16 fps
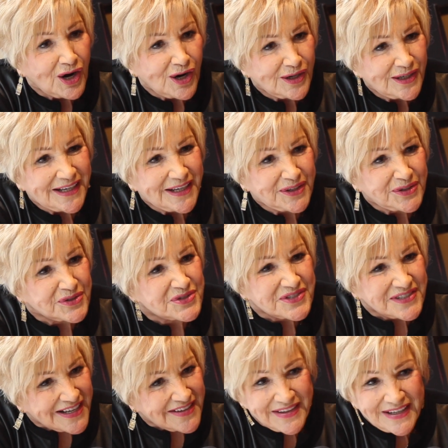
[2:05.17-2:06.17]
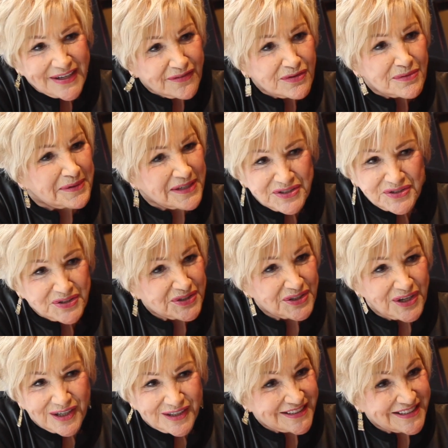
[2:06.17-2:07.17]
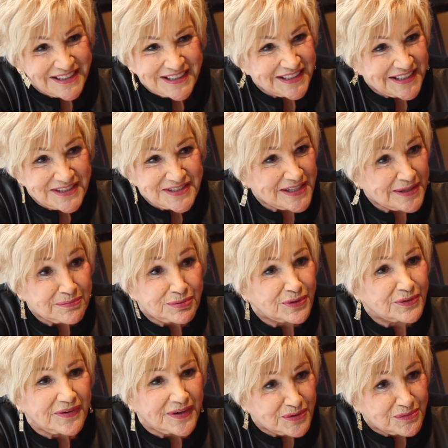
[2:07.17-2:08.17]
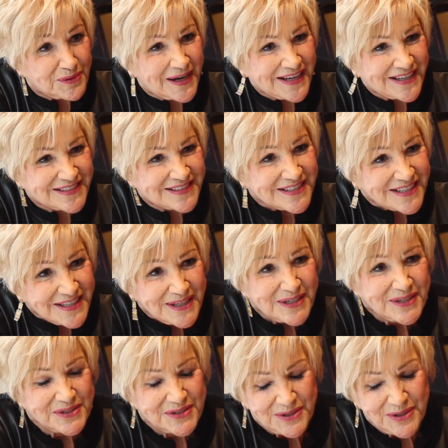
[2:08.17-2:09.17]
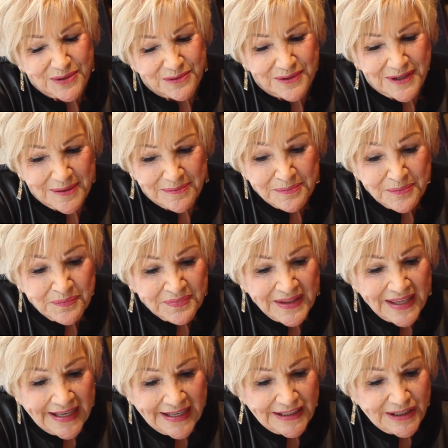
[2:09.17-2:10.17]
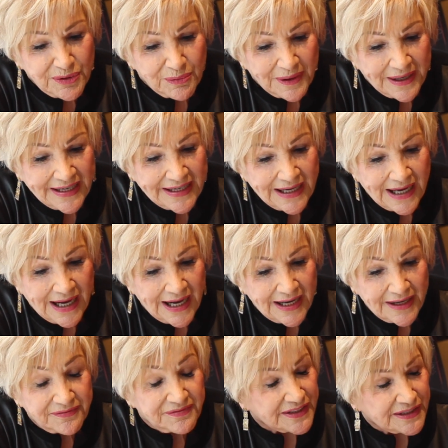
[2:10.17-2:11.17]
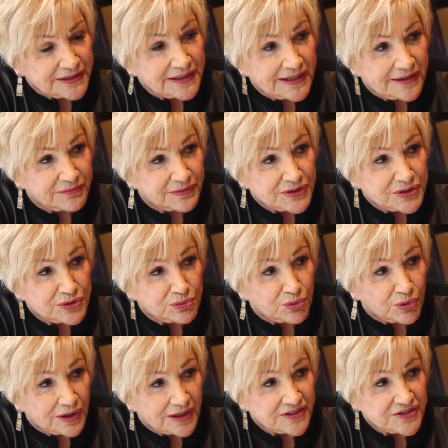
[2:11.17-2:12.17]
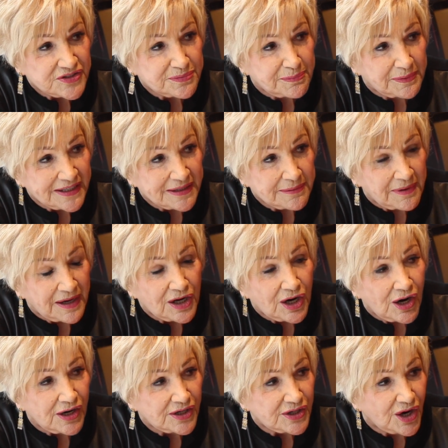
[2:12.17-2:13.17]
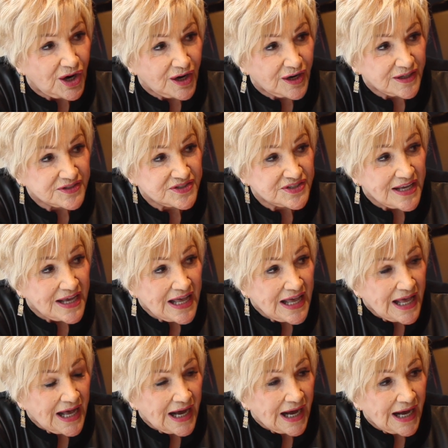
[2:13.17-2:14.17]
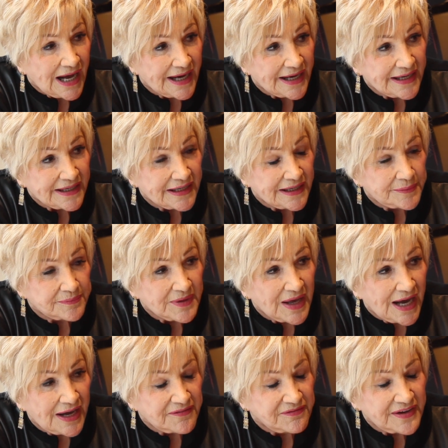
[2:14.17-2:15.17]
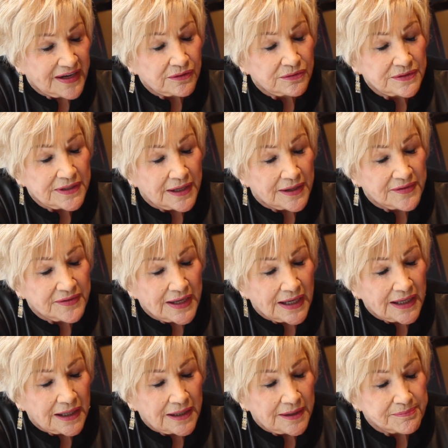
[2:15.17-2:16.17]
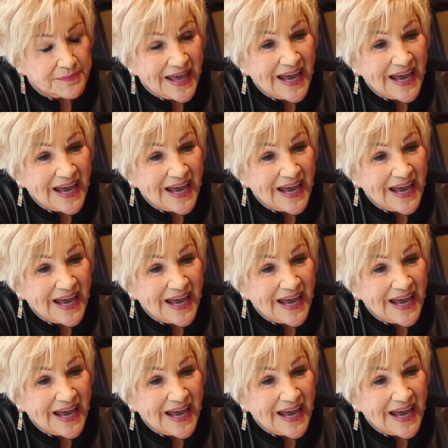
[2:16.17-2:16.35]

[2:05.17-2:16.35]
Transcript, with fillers: heart, I understand that everybody's a darling unless they prove otherwise. So um, anyway, I fell in love with New Orleans, but in my heart of hearts, I um, I found um,